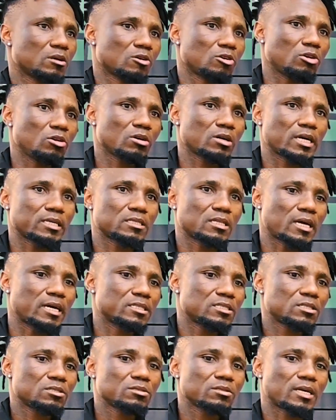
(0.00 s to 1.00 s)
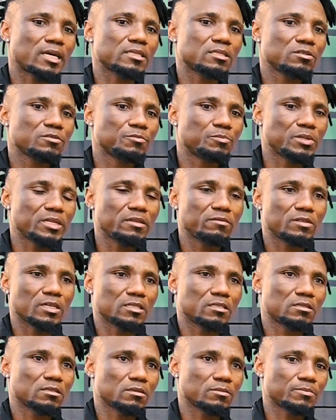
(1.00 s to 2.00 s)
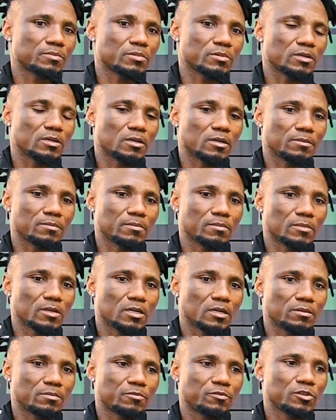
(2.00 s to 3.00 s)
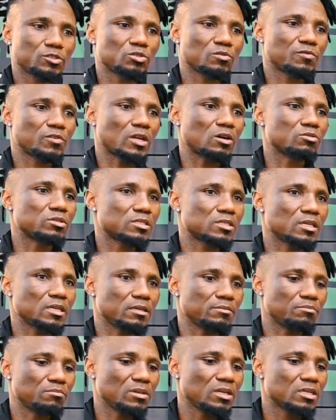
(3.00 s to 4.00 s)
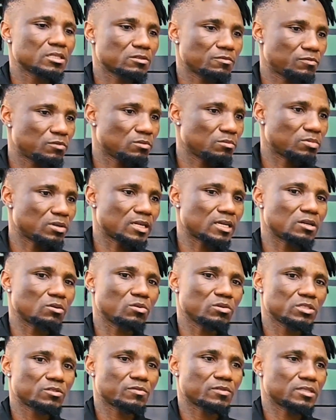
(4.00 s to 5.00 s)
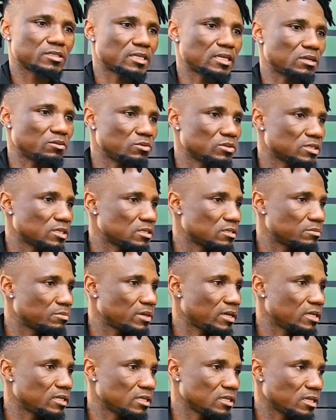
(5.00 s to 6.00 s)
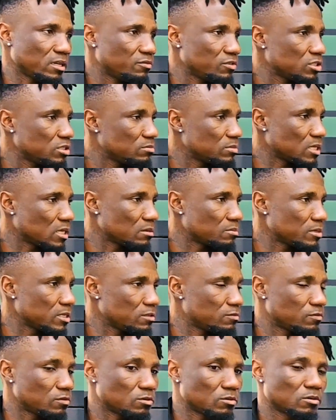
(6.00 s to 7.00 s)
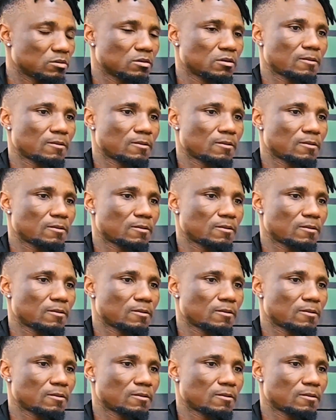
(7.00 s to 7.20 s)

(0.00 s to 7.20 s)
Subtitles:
Look, I still believe that, first of all, I would say, me as a footballer, I always felt that I was underpaid in every team that I played for.